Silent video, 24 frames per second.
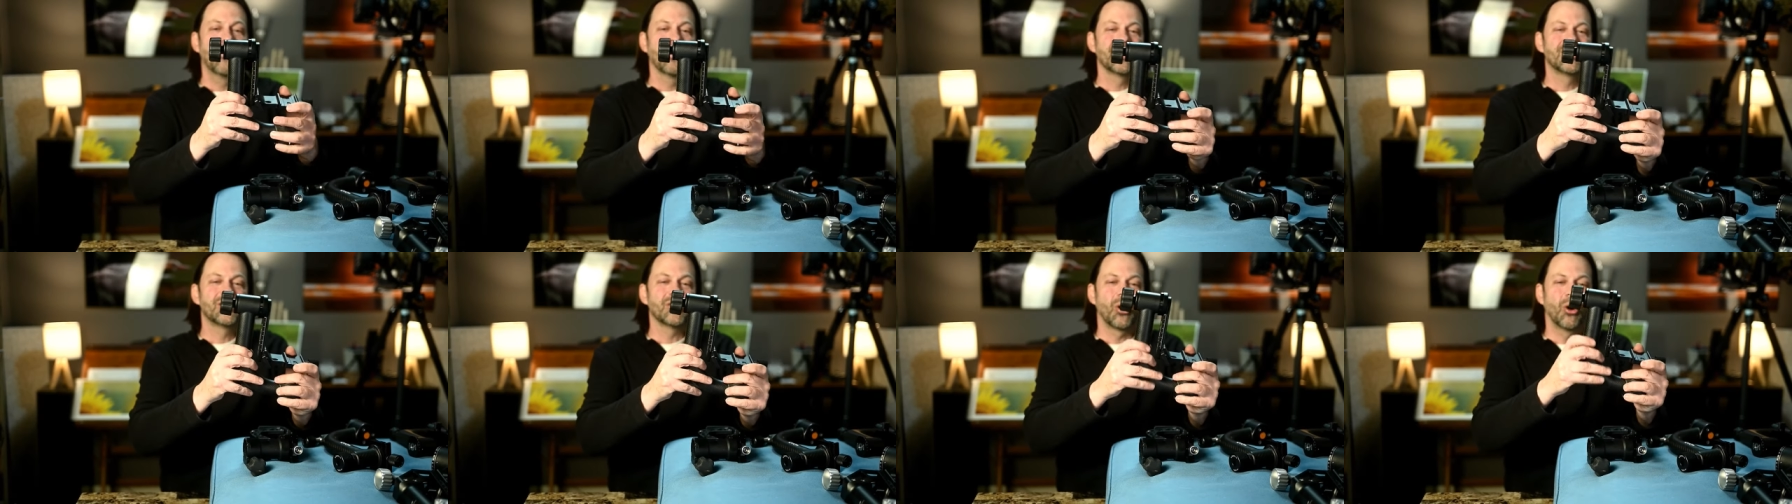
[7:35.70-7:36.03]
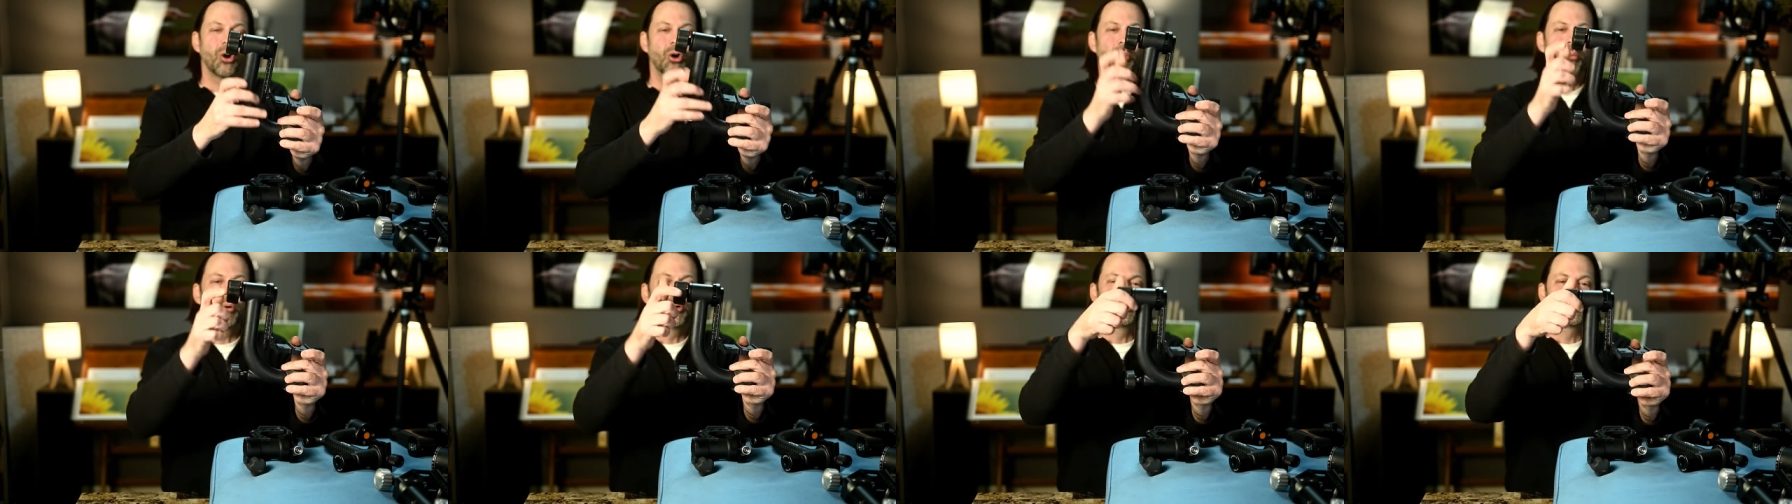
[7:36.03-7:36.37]
it's
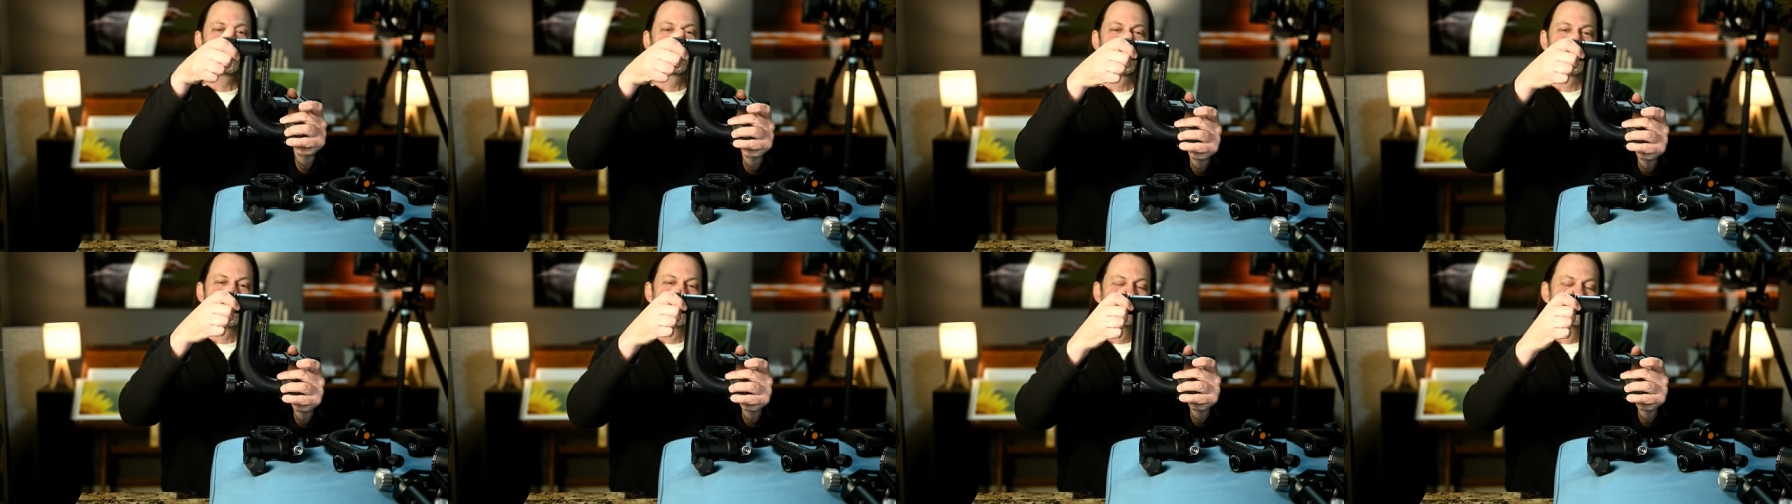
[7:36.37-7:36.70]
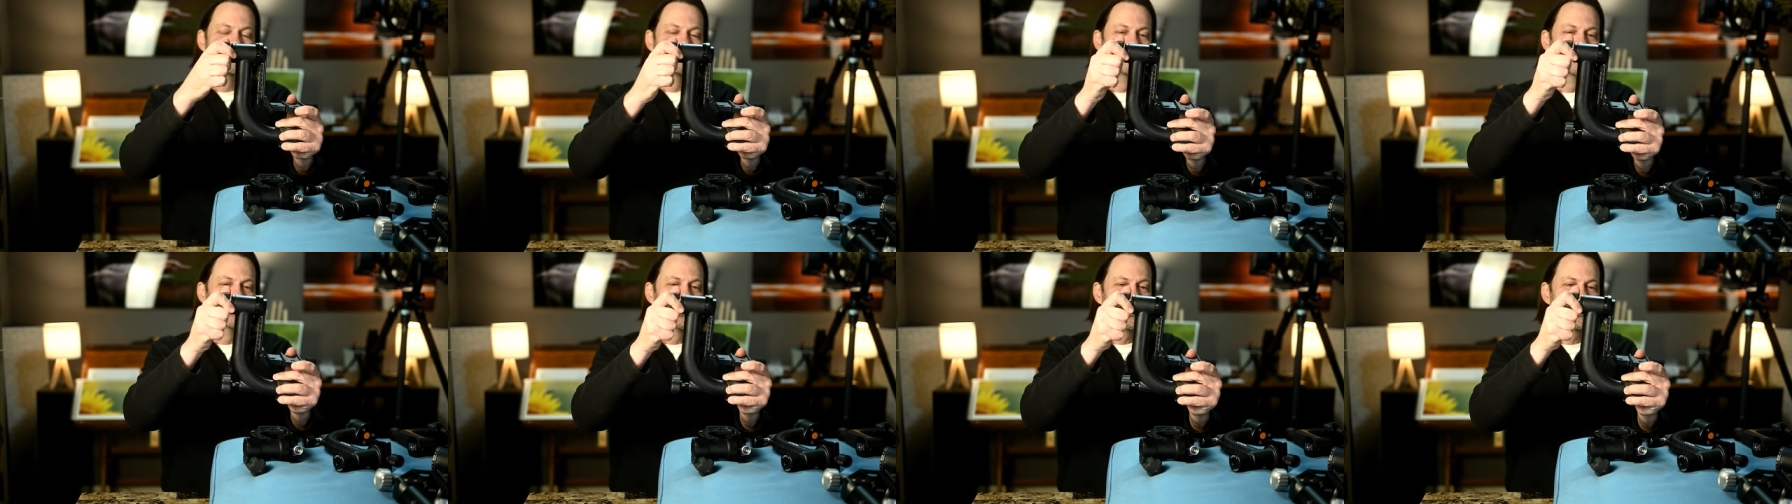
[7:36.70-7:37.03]
almost
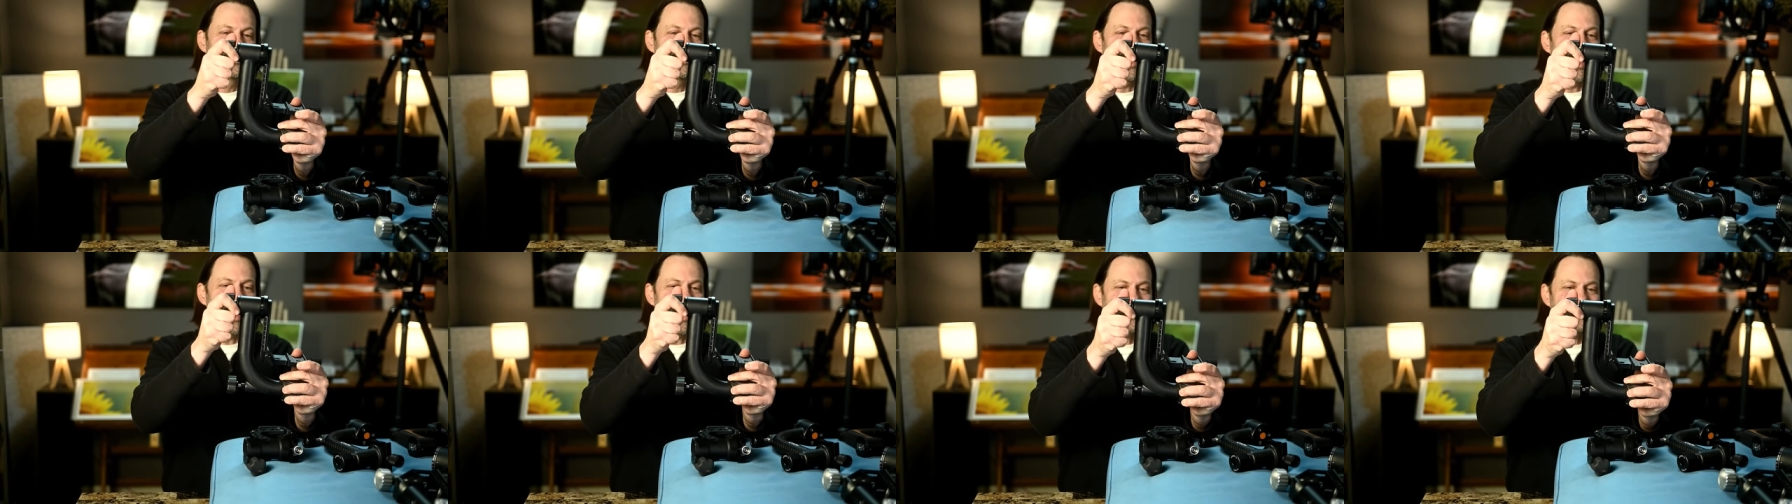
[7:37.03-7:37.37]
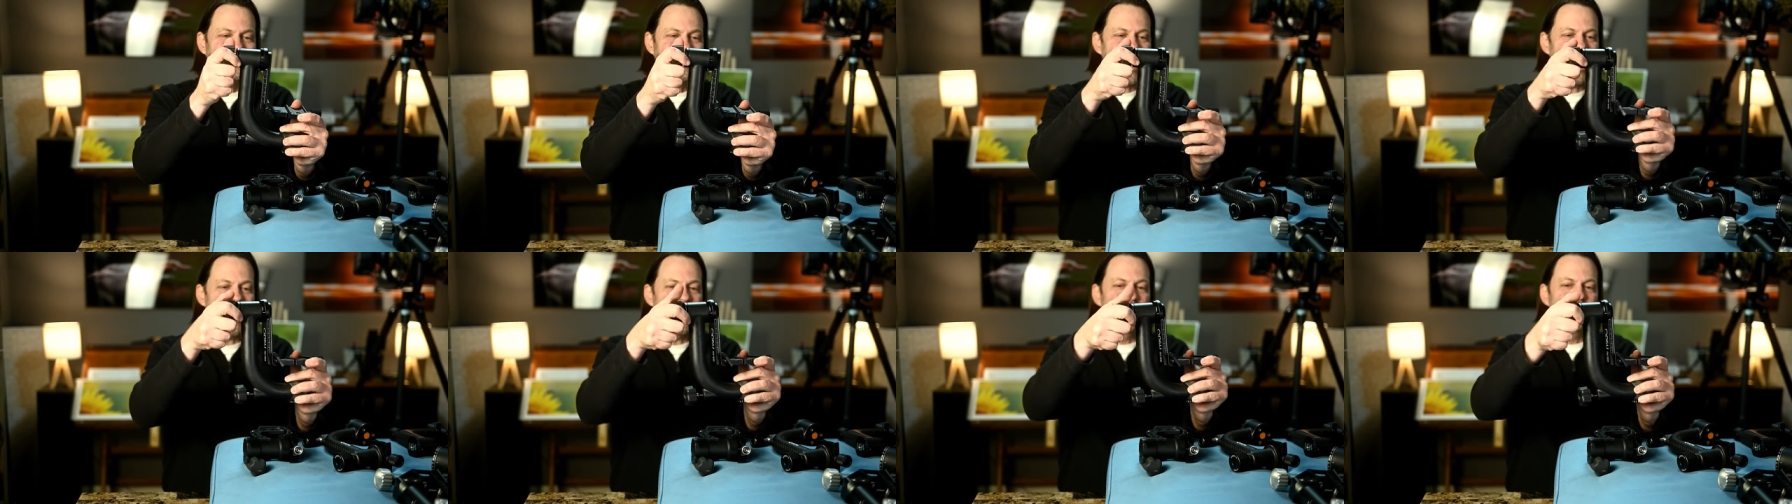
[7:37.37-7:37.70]
locked
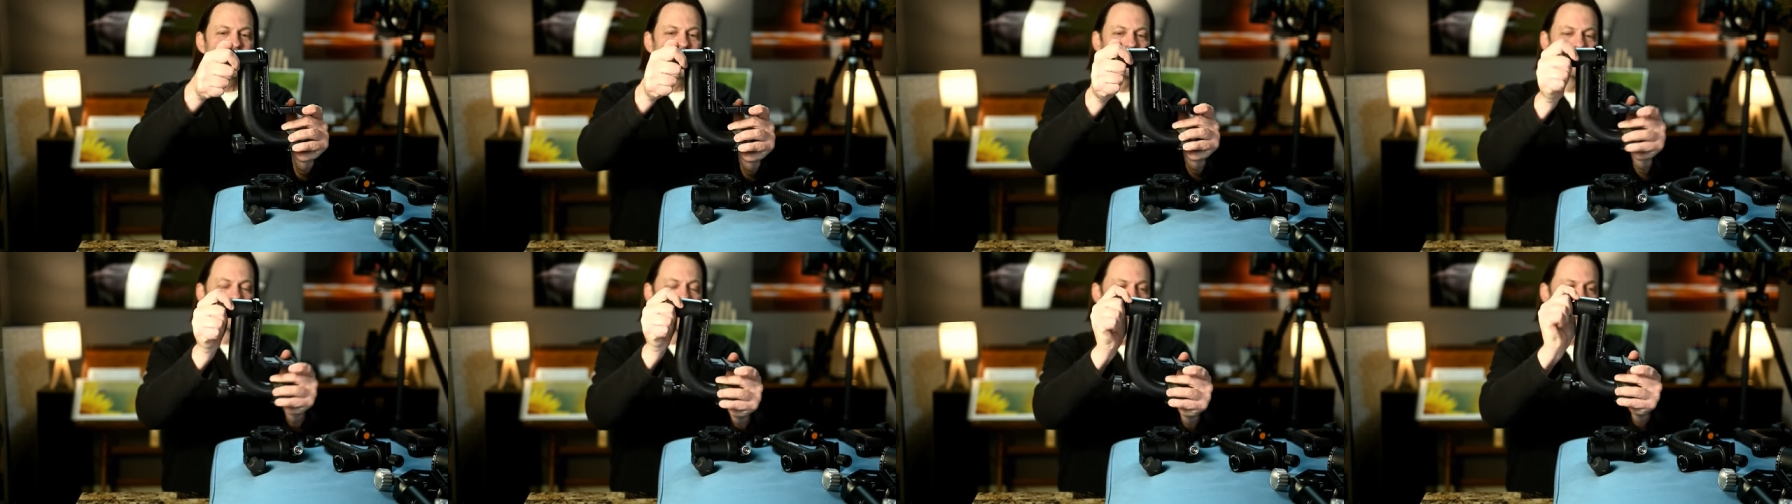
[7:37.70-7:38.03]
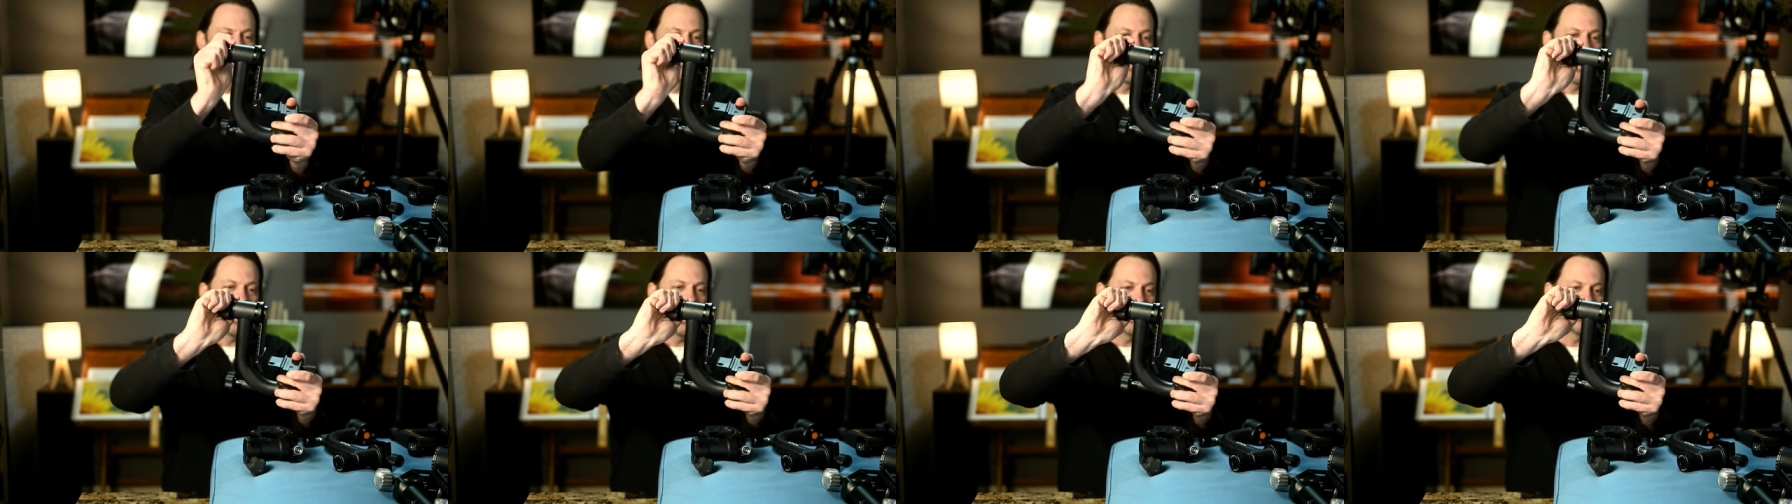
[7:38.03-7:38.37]
out or
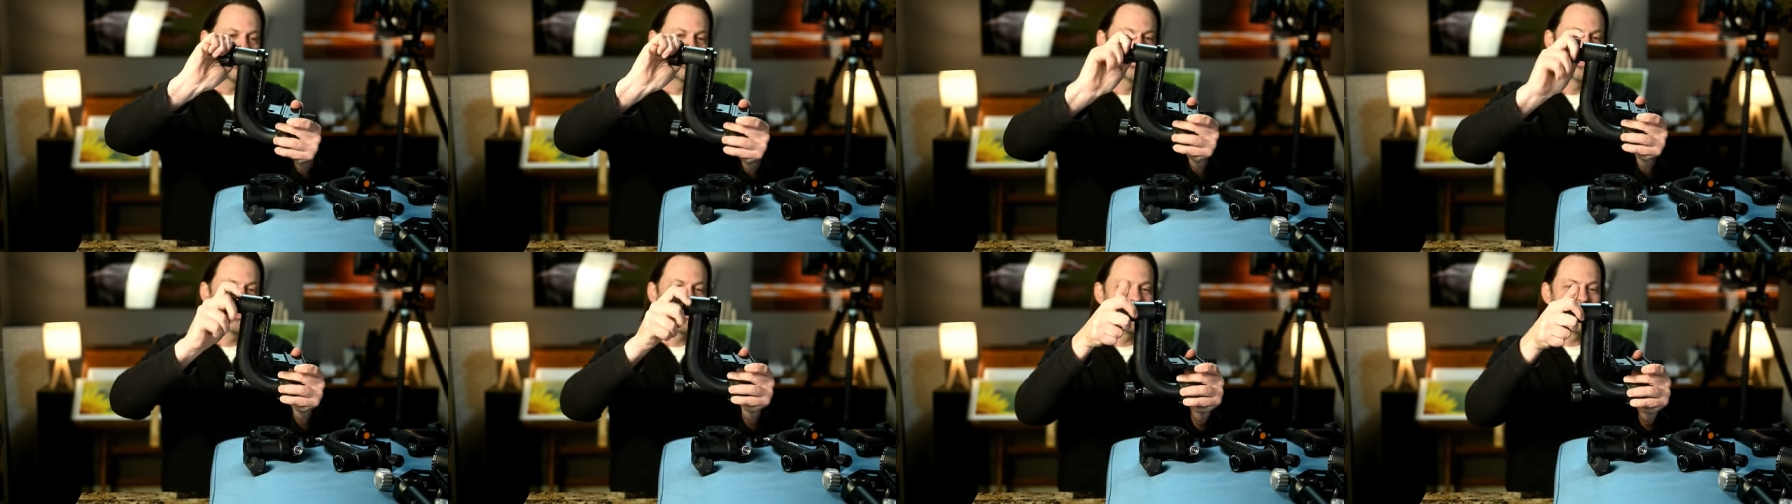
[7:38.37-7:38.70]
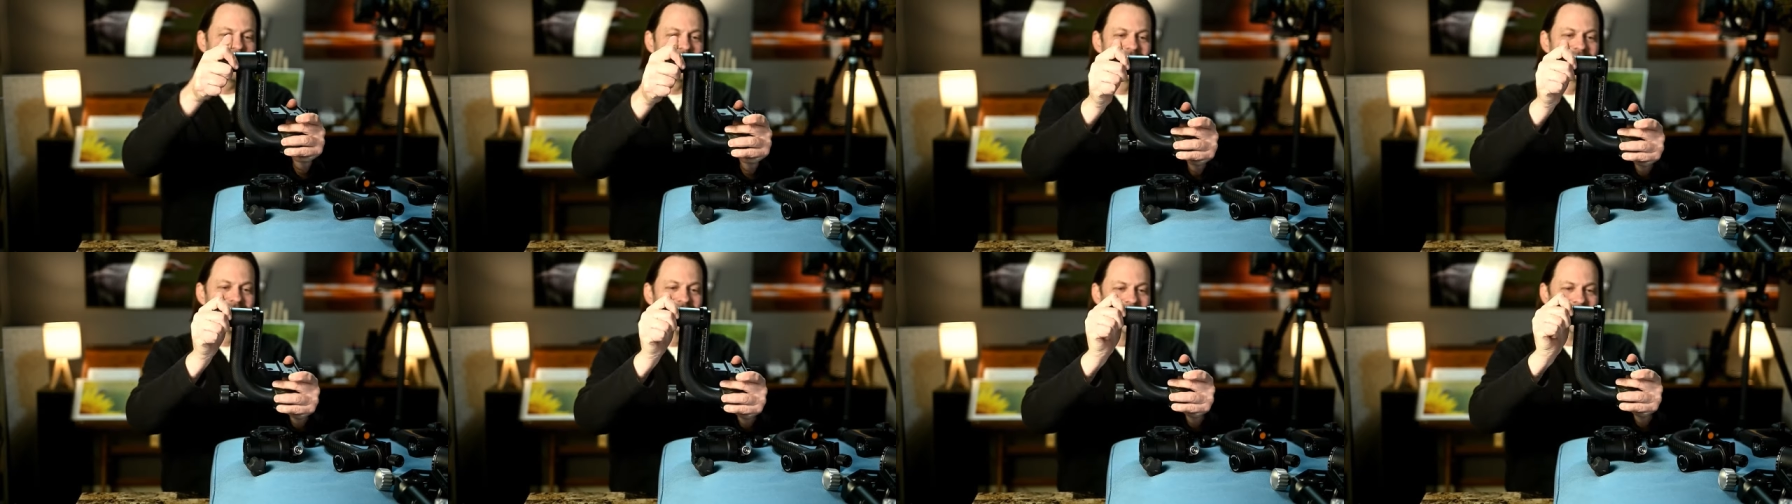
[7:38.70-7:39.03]
not. Like
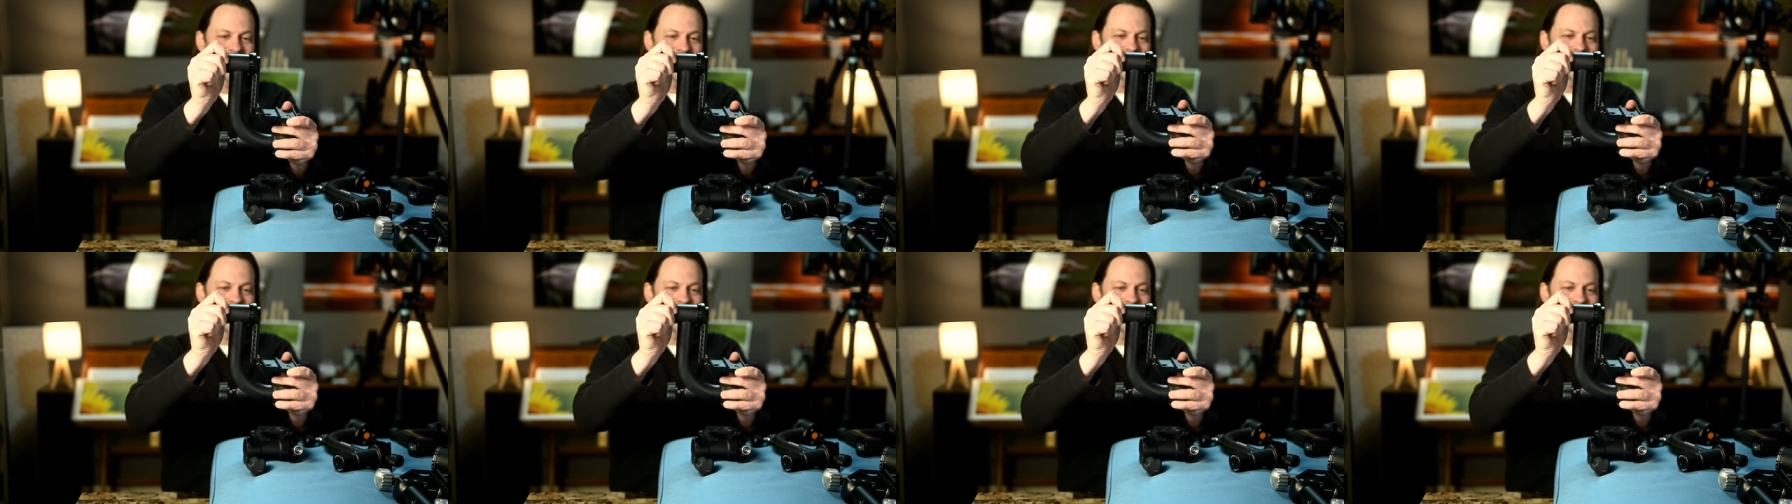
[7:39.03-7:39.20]
it's